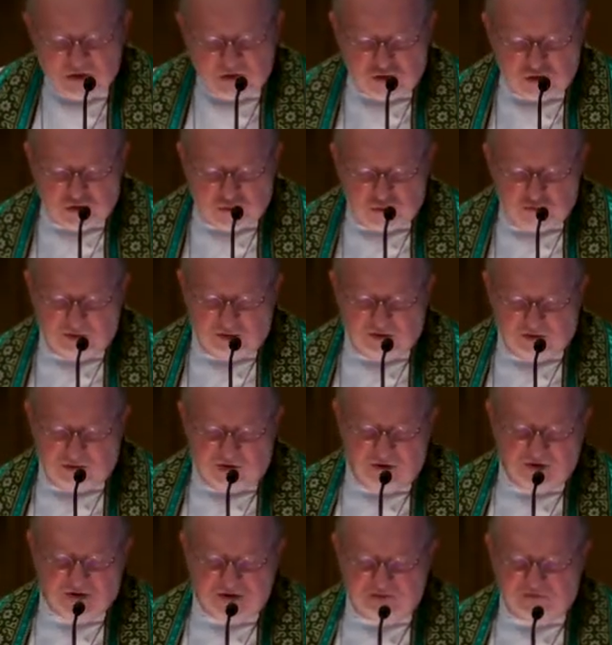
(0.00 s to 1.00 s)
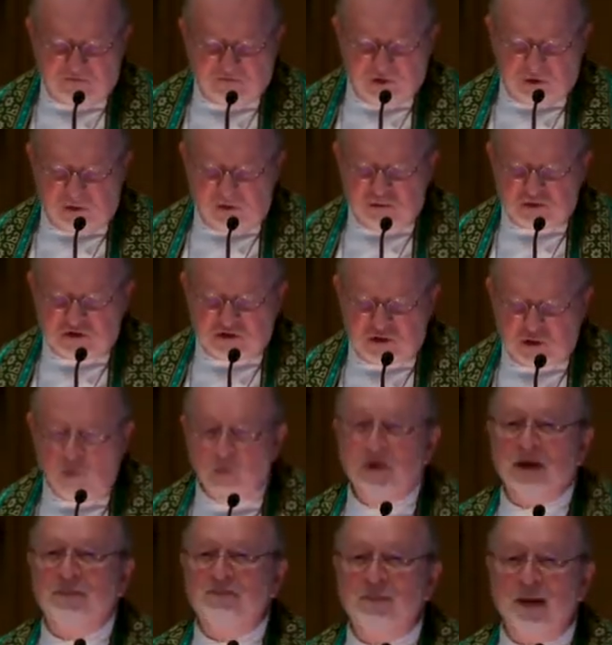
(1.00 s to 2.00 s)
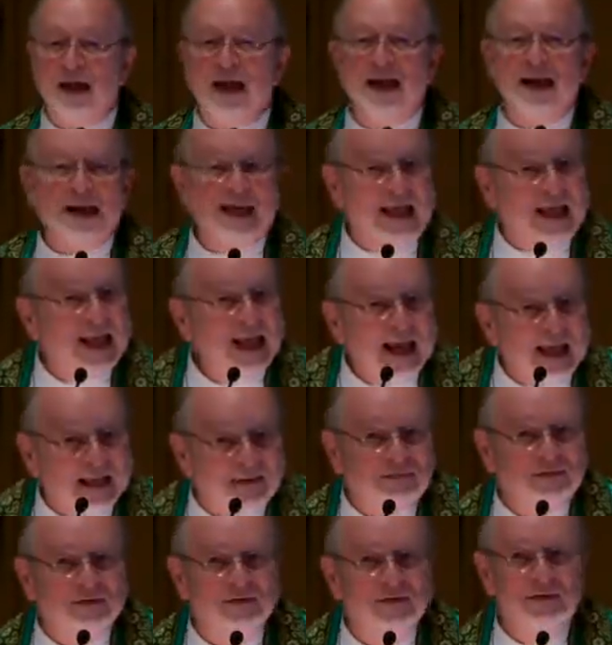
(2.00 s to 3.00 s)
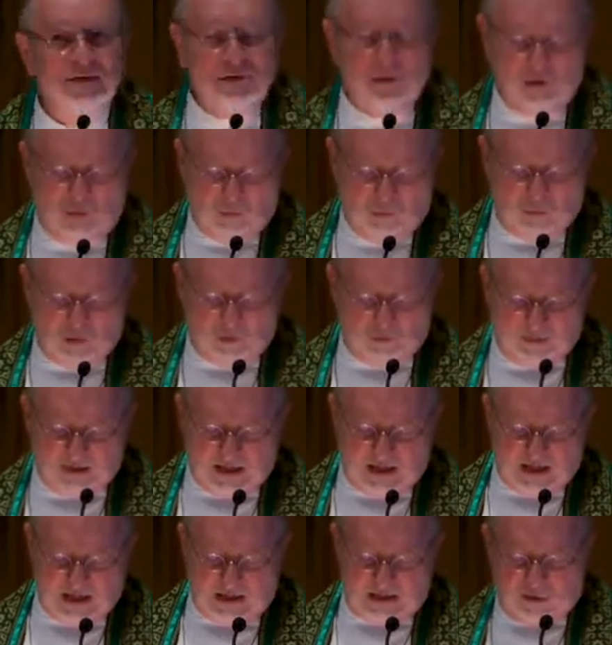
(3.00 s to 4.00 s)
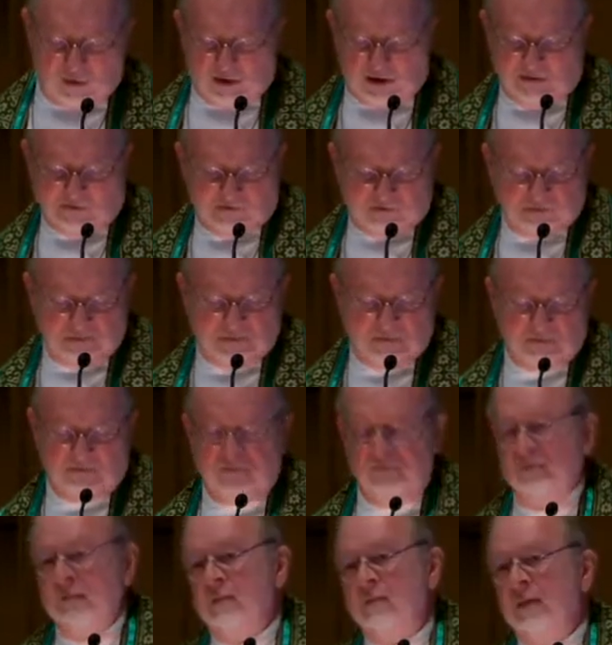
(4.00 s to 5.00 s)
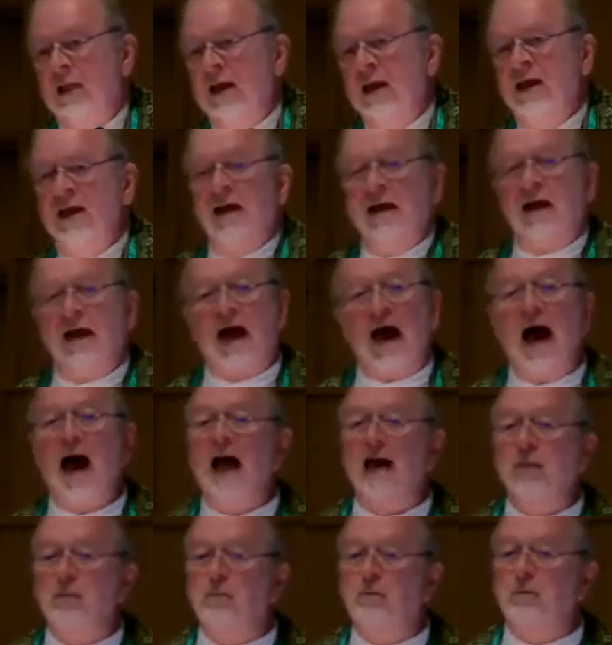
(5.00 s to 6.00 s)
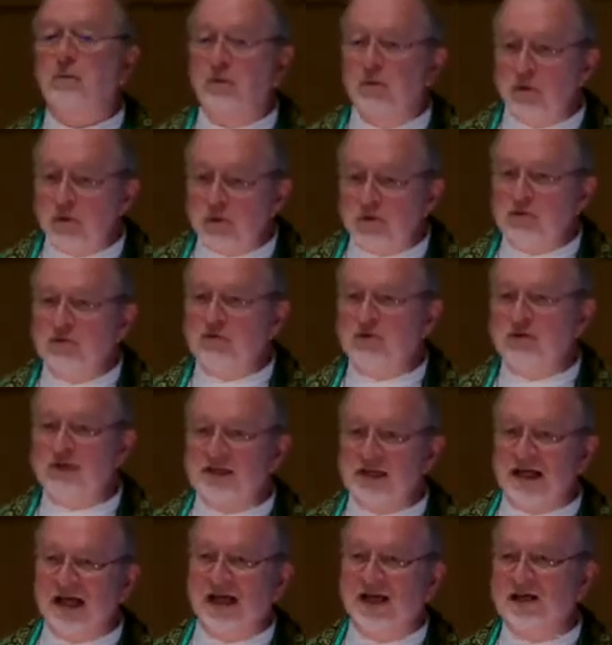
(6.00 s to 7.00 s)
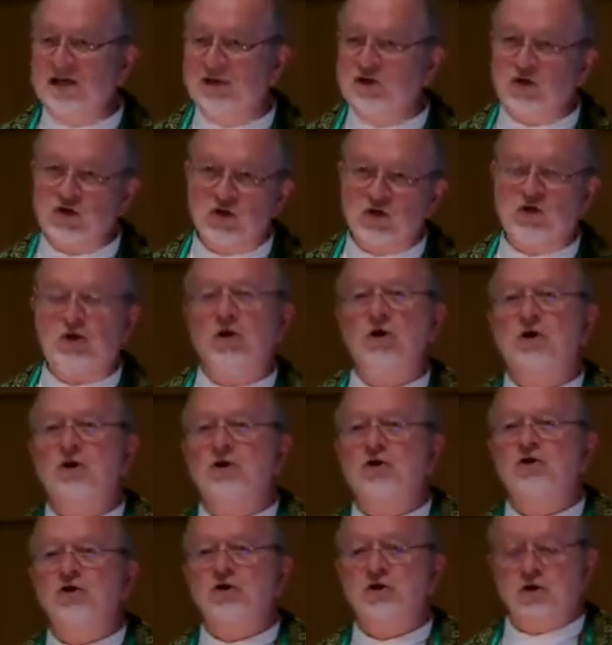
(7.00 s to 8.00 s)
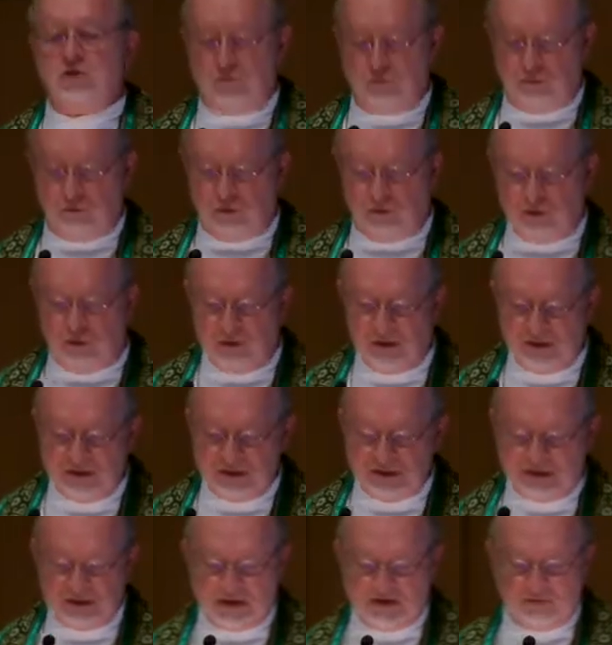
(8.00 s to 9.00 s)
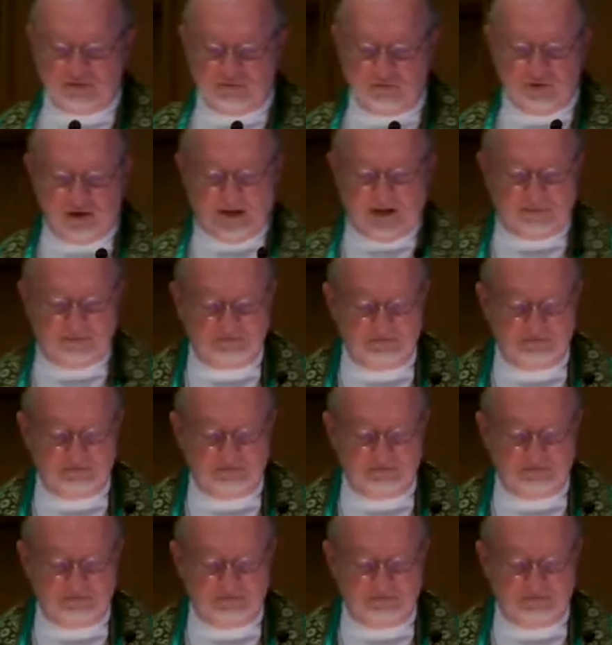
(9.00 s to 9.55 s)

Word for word: Two thirds of those who remain in it will be cut off. God prunes his church through suffering.